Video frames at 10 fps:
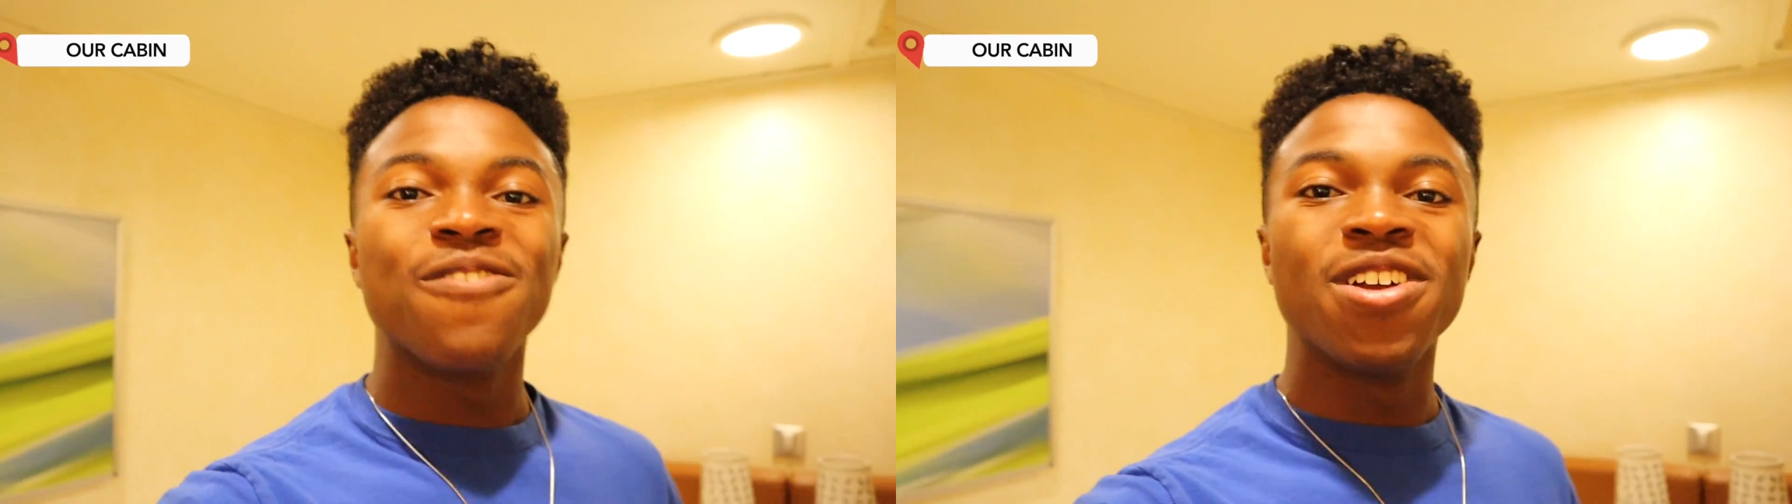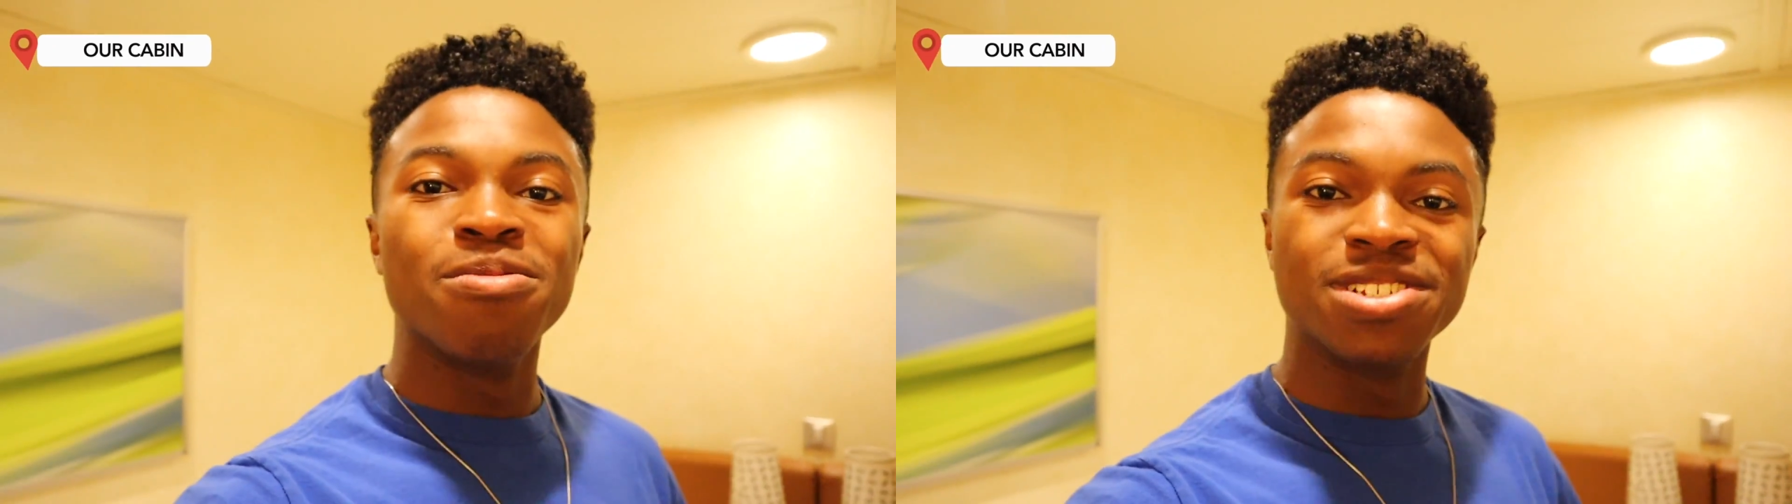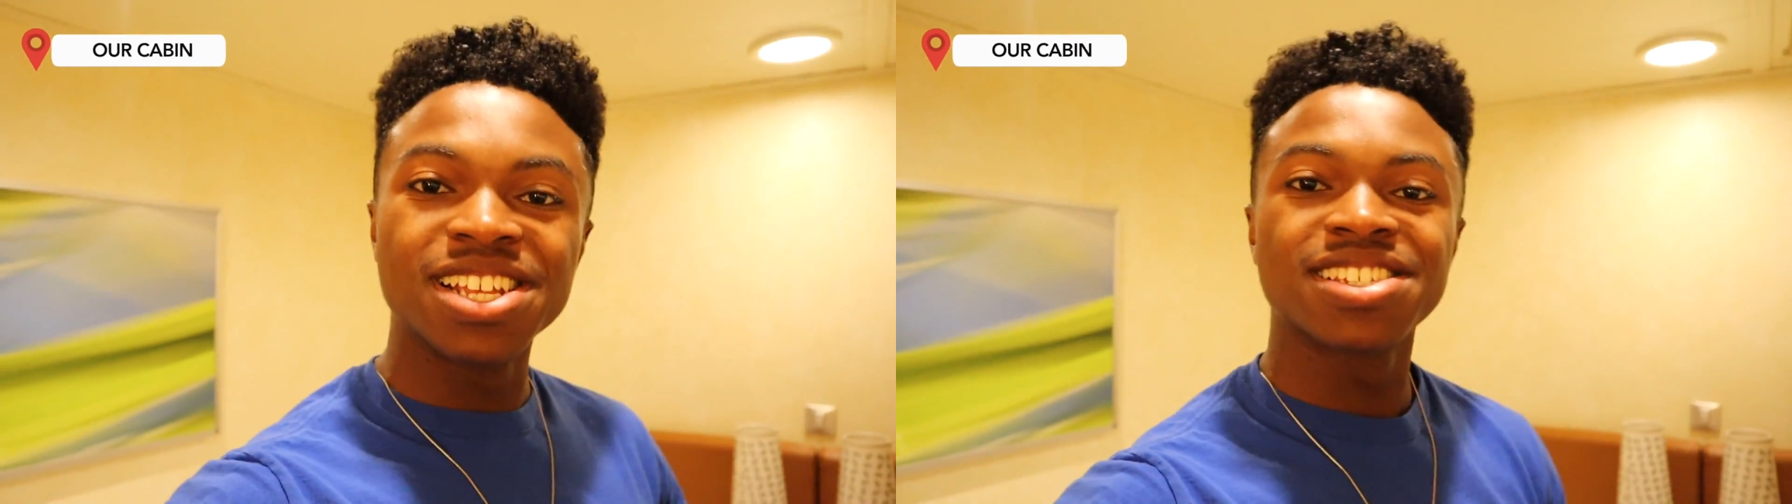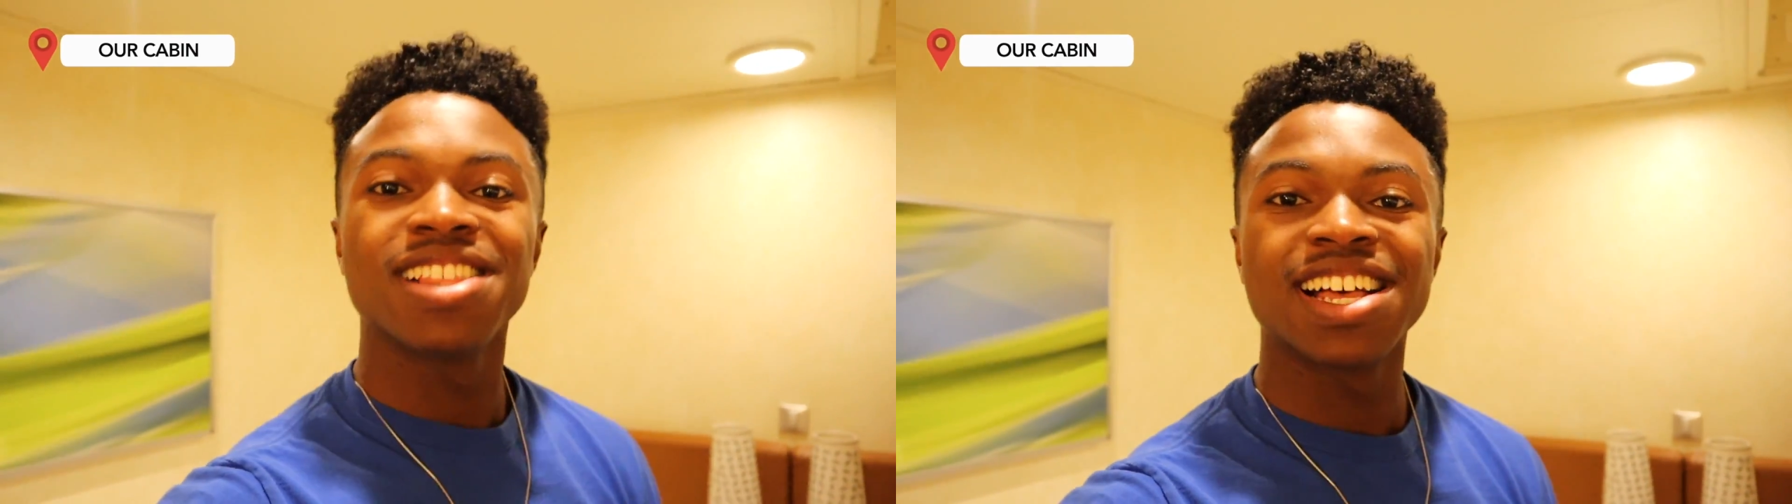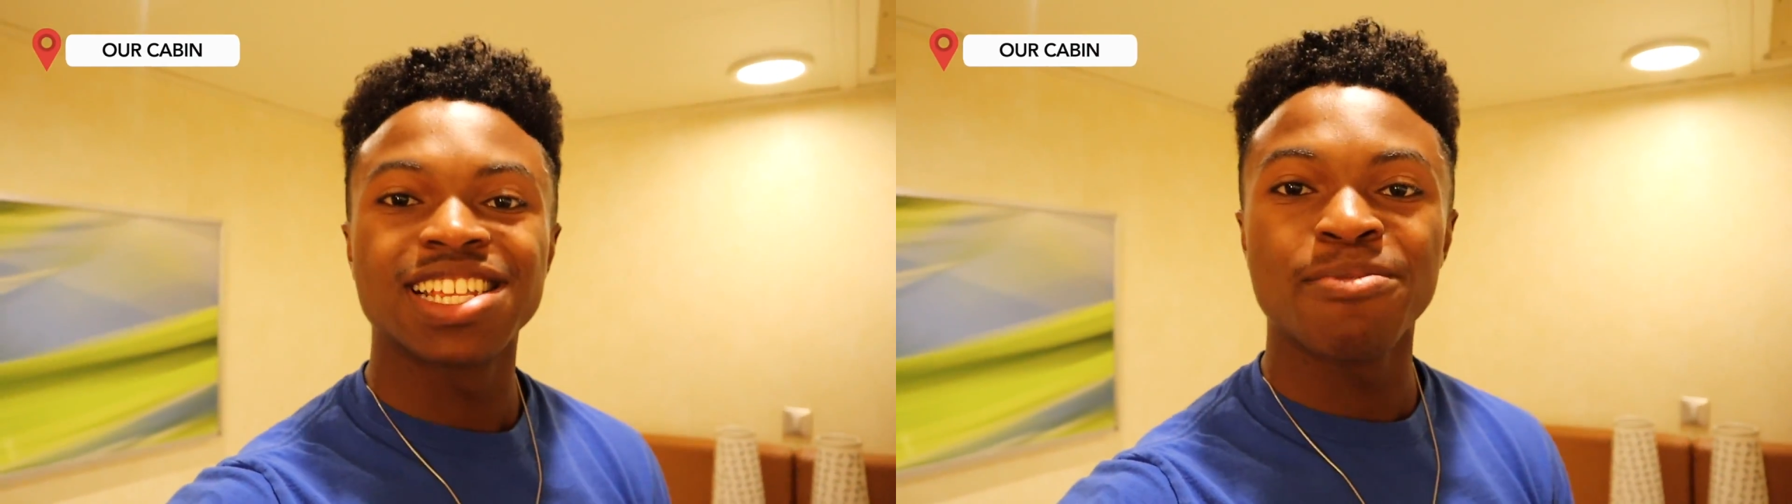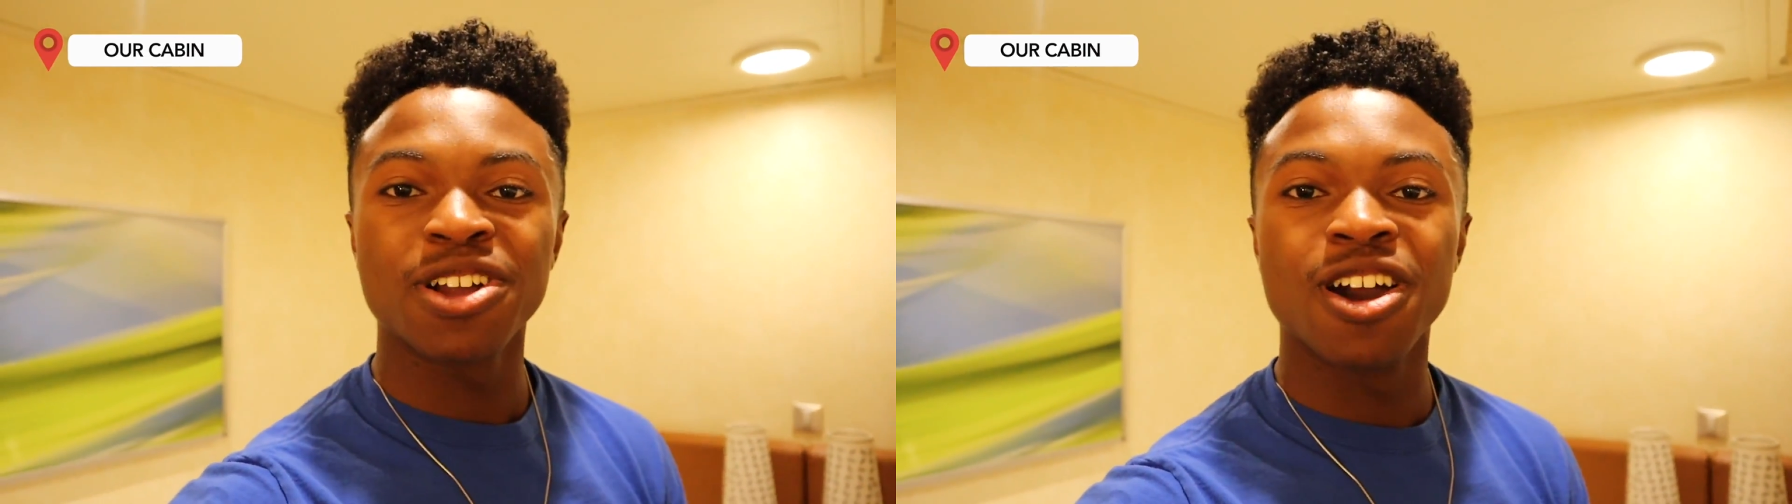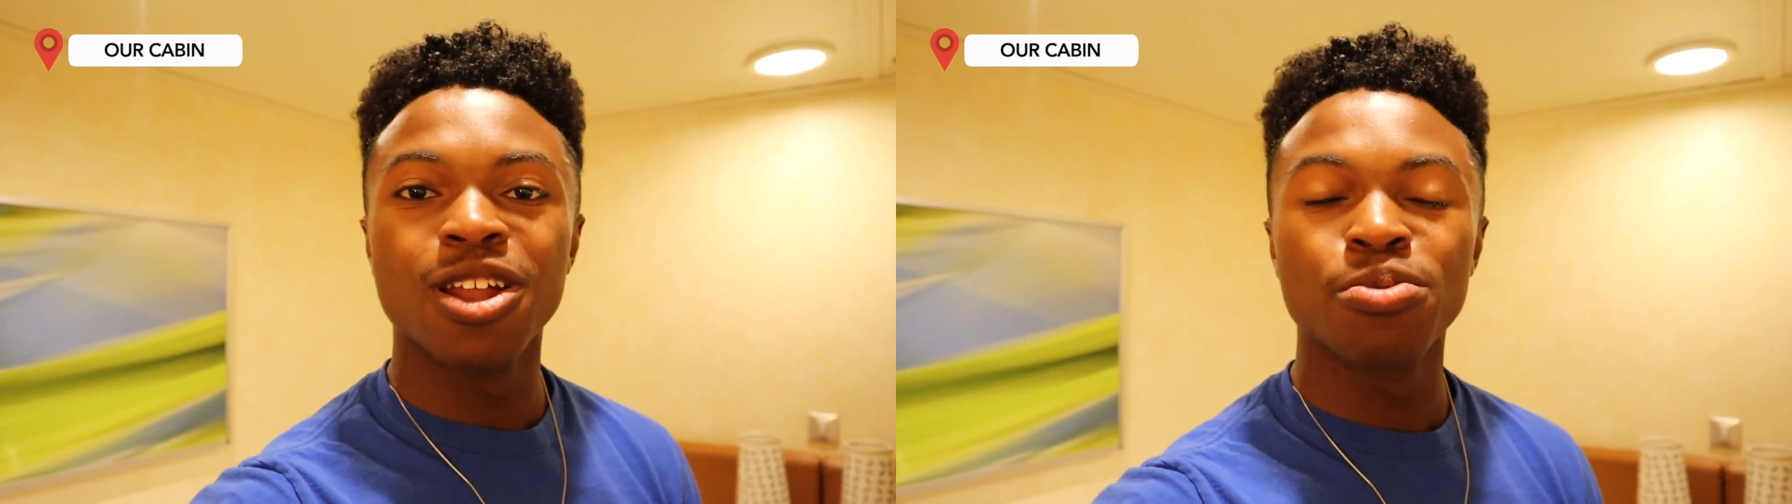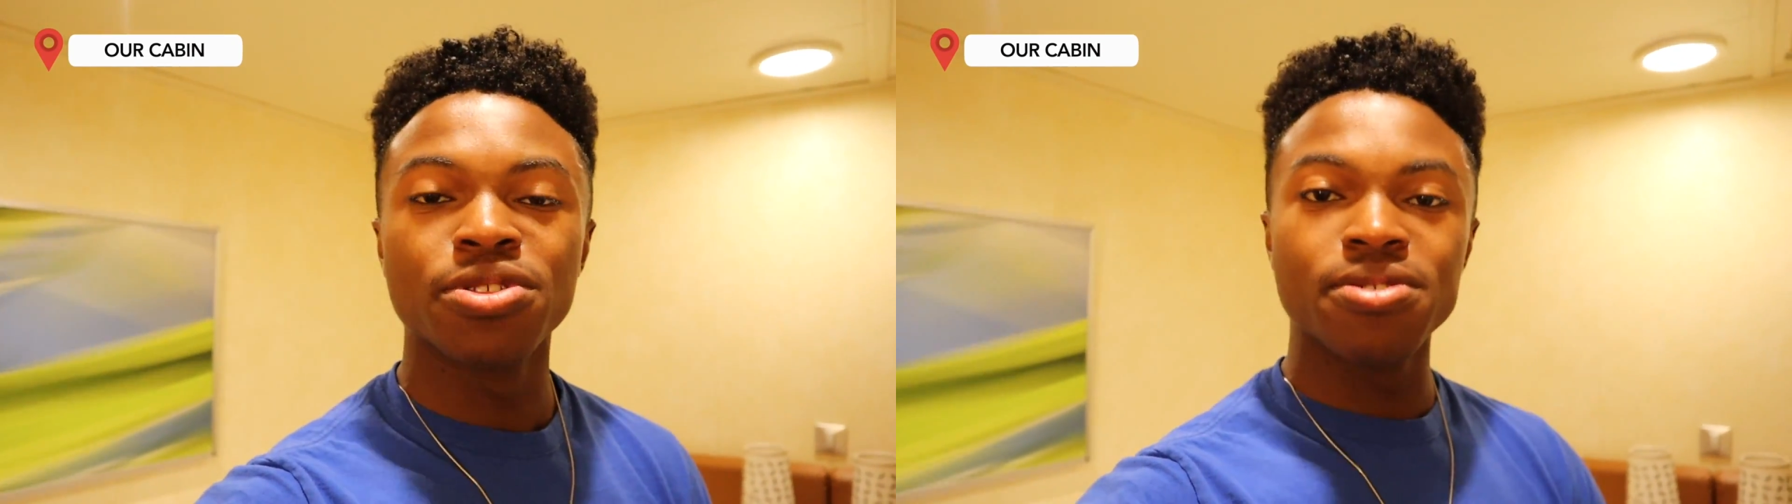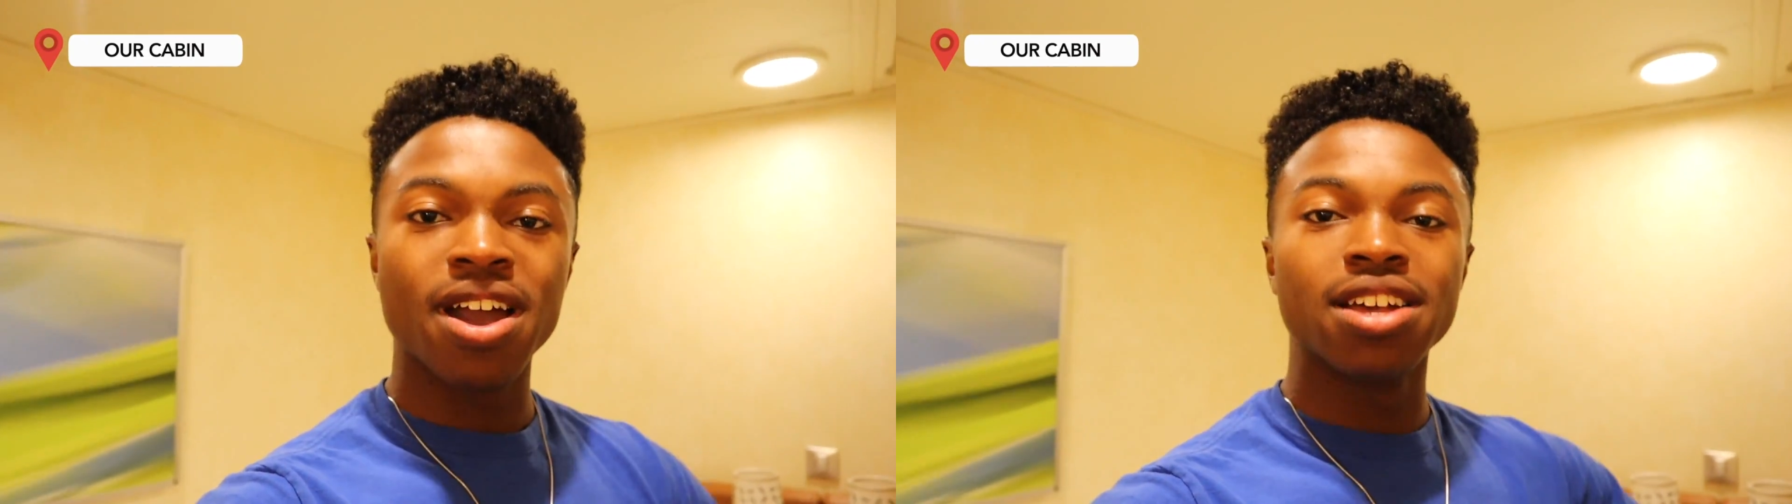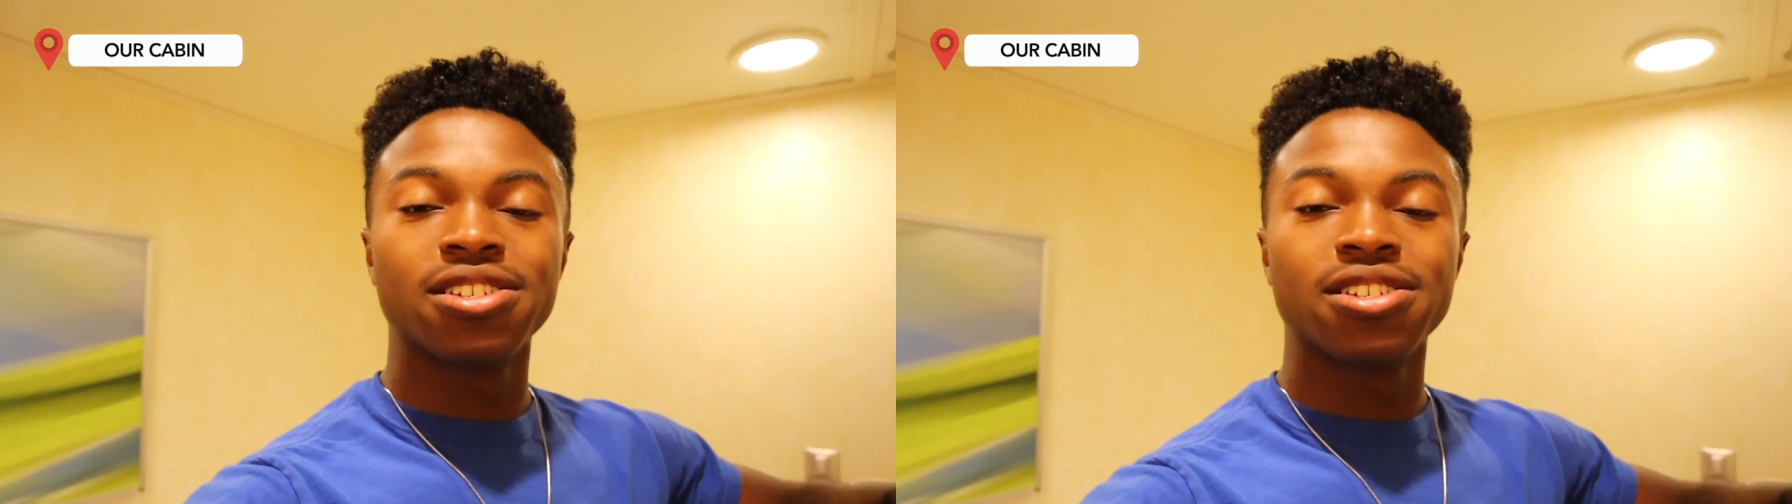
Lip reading: Alright family, since the last time I caught up with